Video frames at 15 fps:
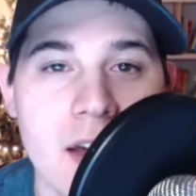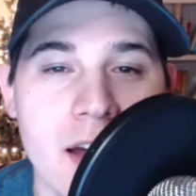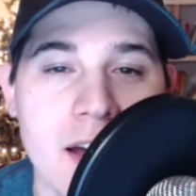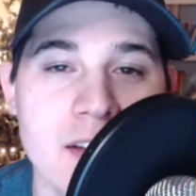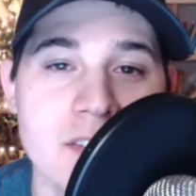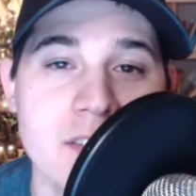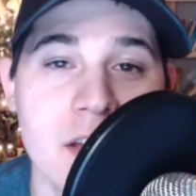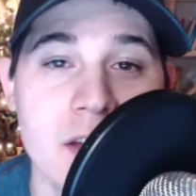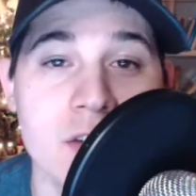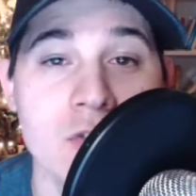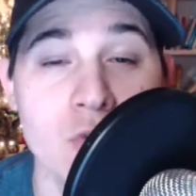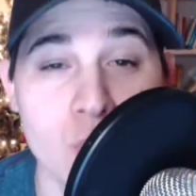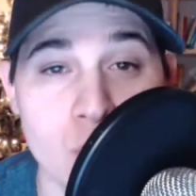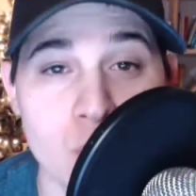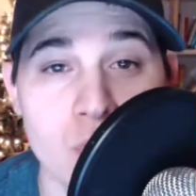asked at
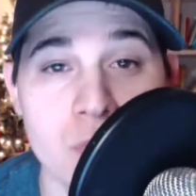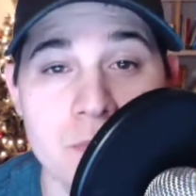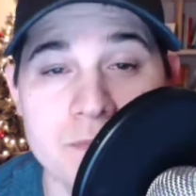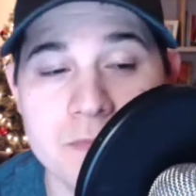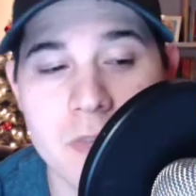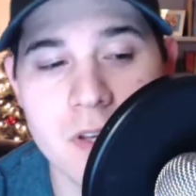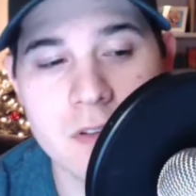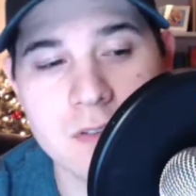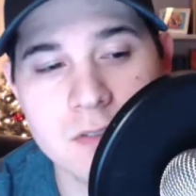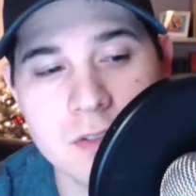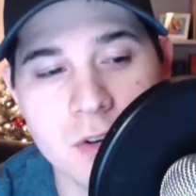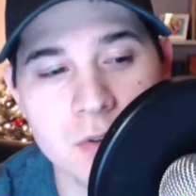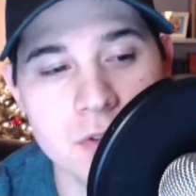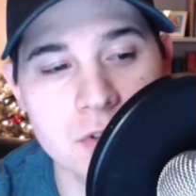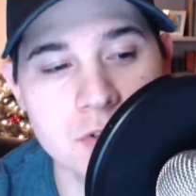Google.
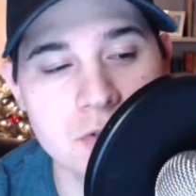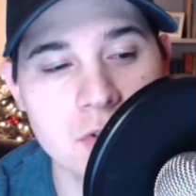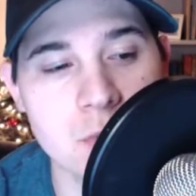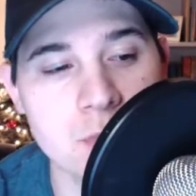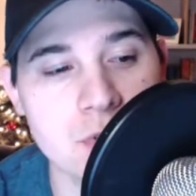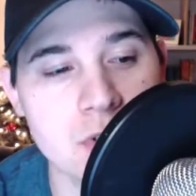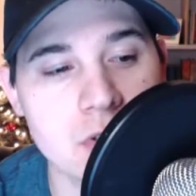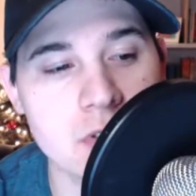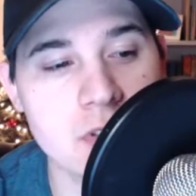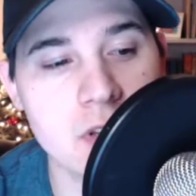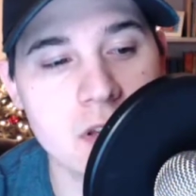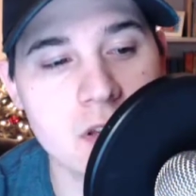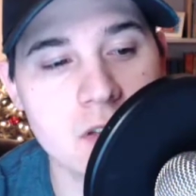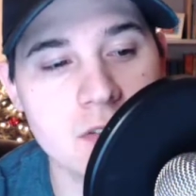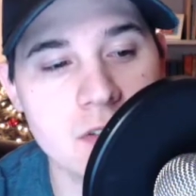So the description
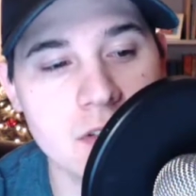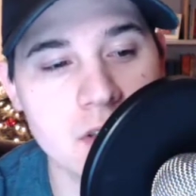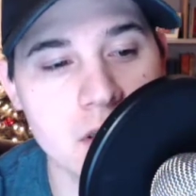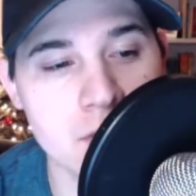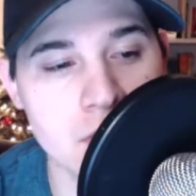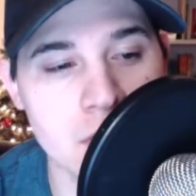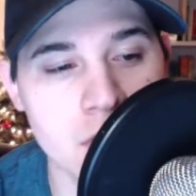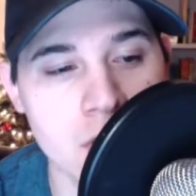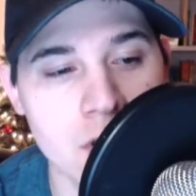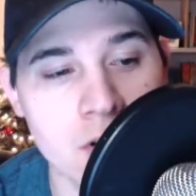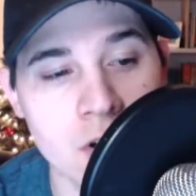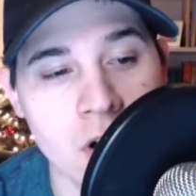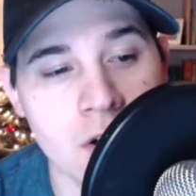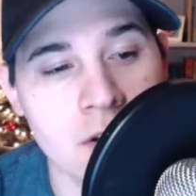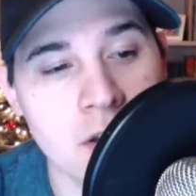says, given a
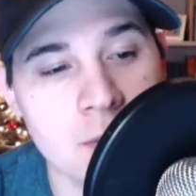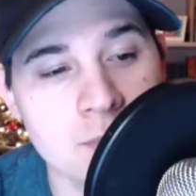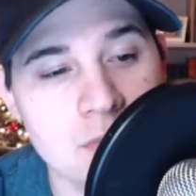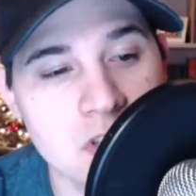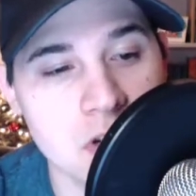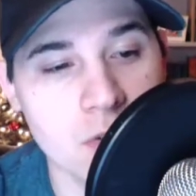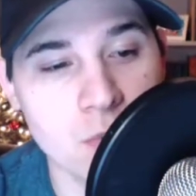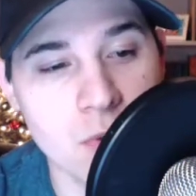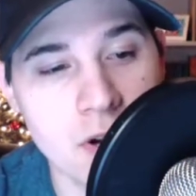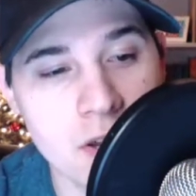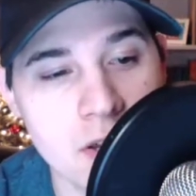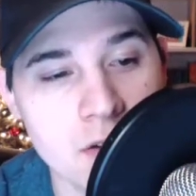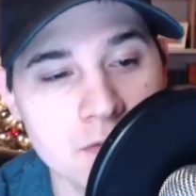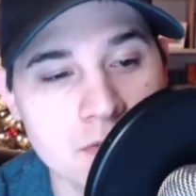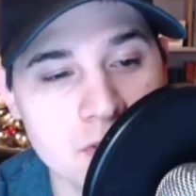non-empty
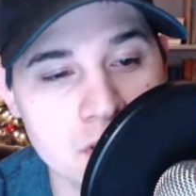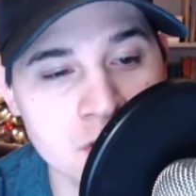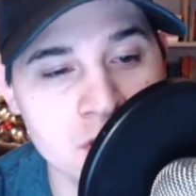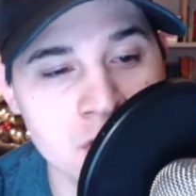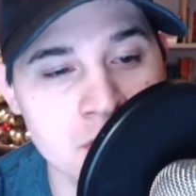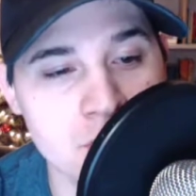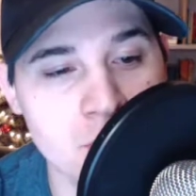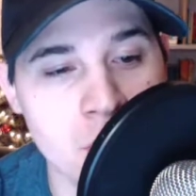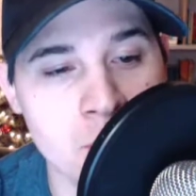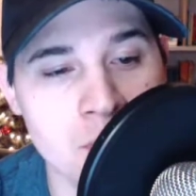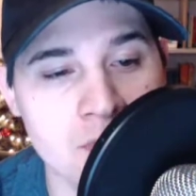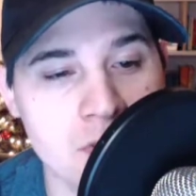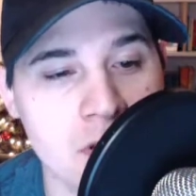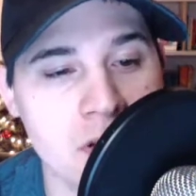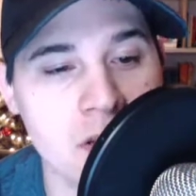array of digits
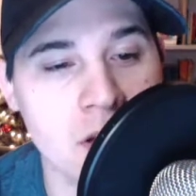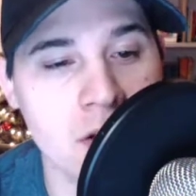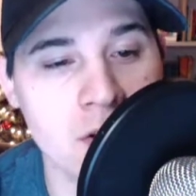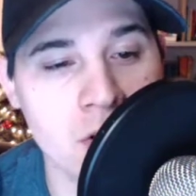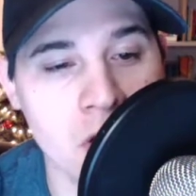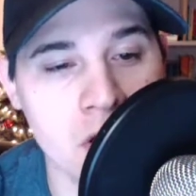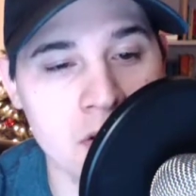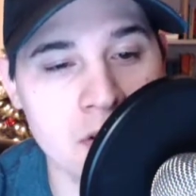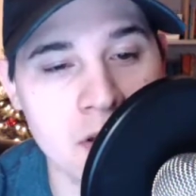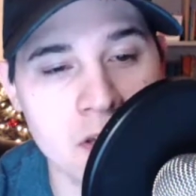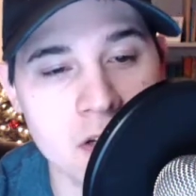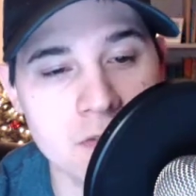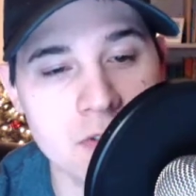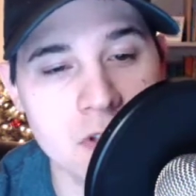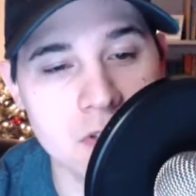representing a
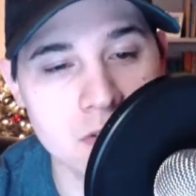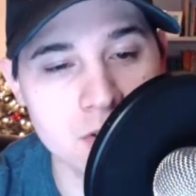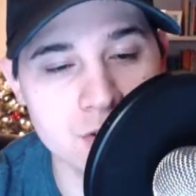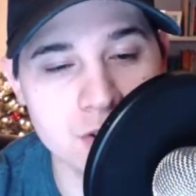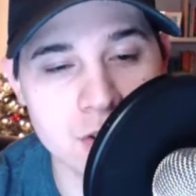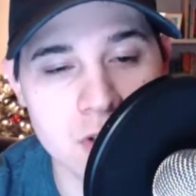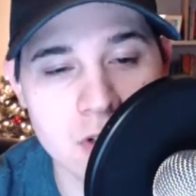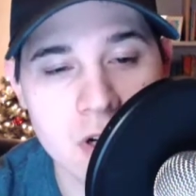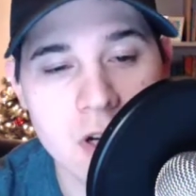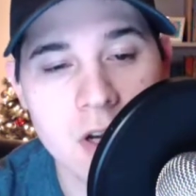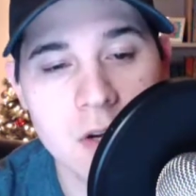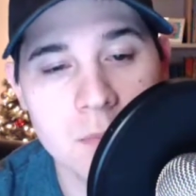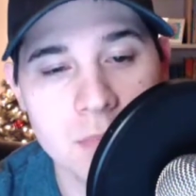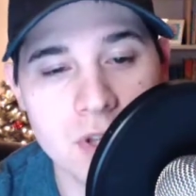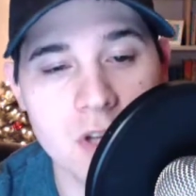non-negative integer,
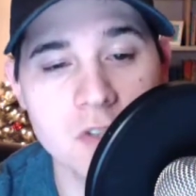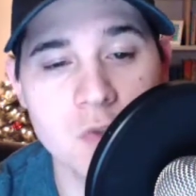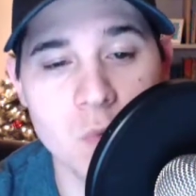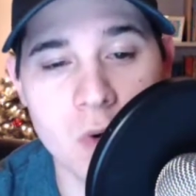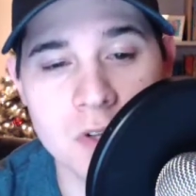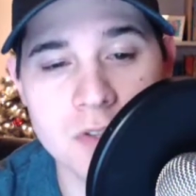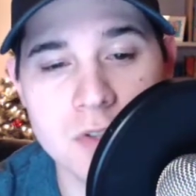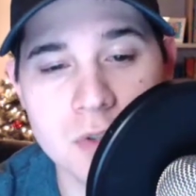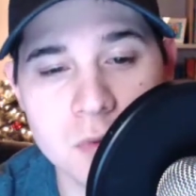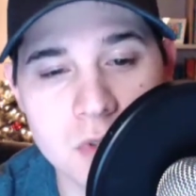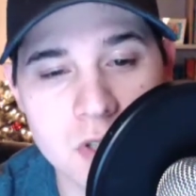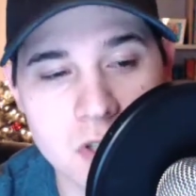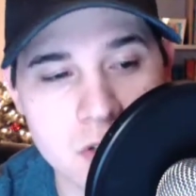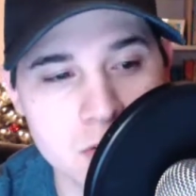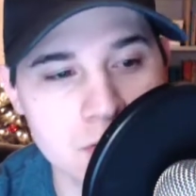+1 to the
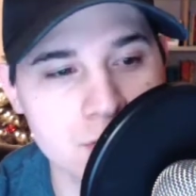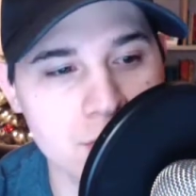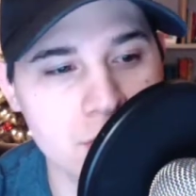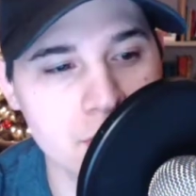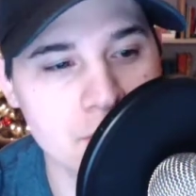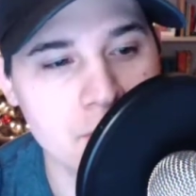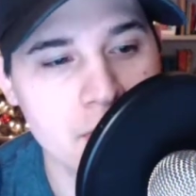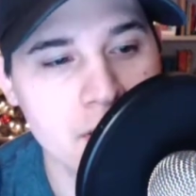integer.